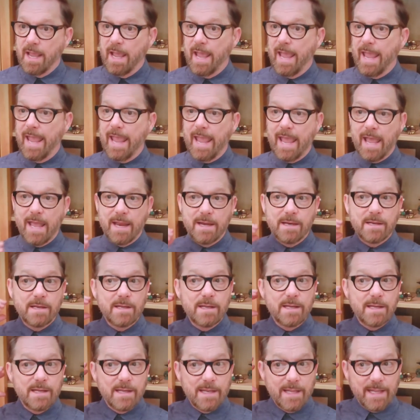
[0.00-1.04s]
and
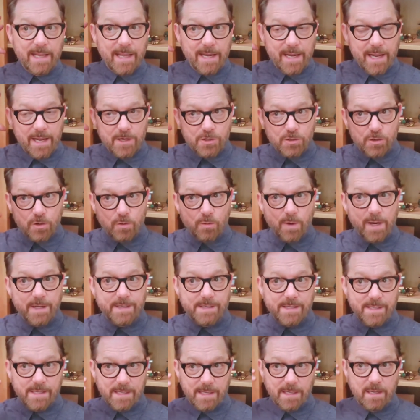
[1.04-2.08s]
it
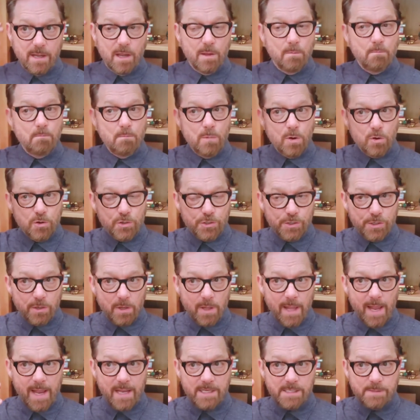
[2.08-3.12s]
integrates the
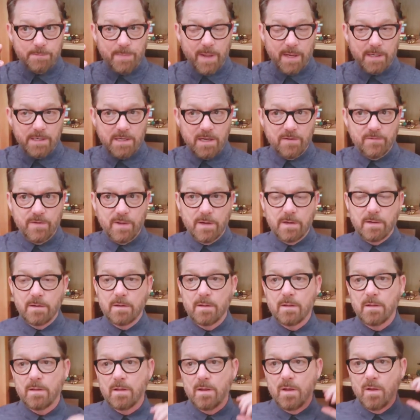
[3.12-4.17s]
emotional aspect of it
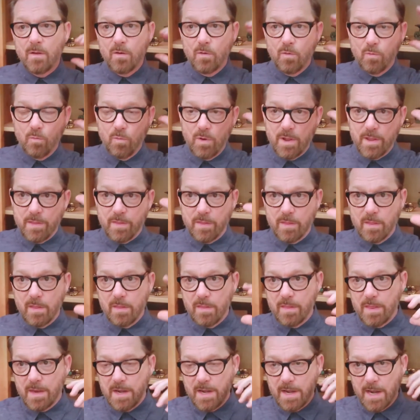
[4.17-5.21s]
with
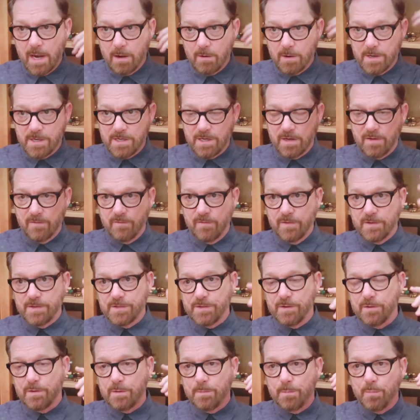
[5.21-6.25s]
the narrative.
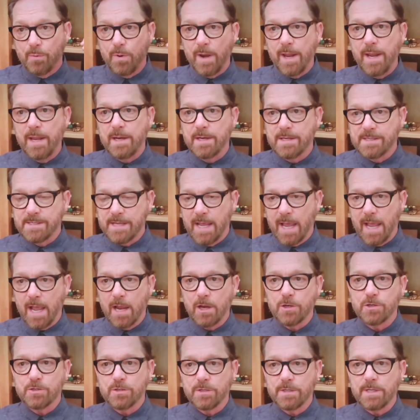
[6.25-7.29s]
So the brain is
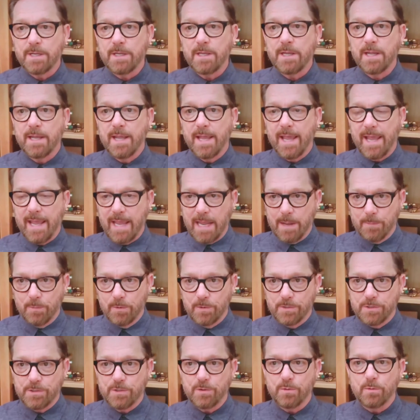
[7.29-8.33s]
actually
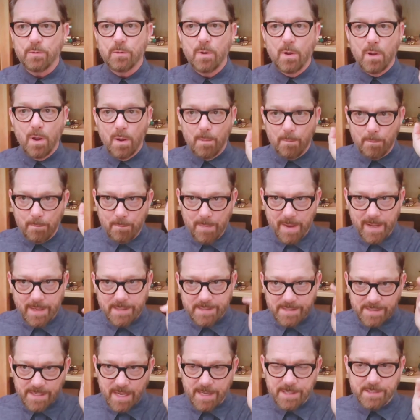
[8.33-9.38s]
able to
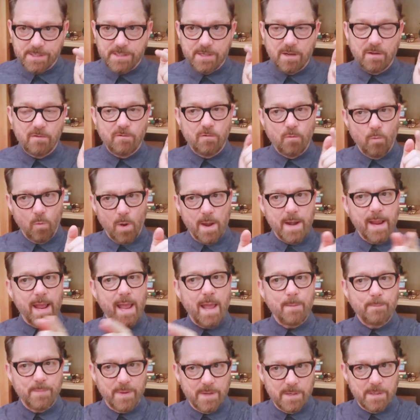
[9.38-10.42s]
make sense of what
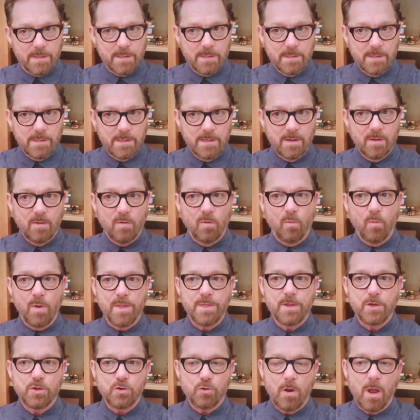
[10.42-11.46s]
happened
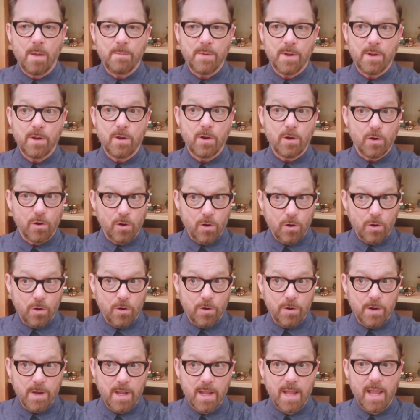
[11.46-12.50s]
when the trauma
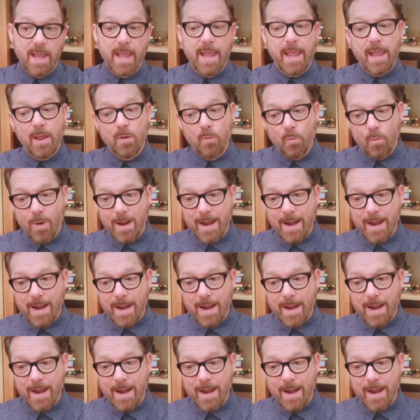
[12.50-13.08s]
occurred. And what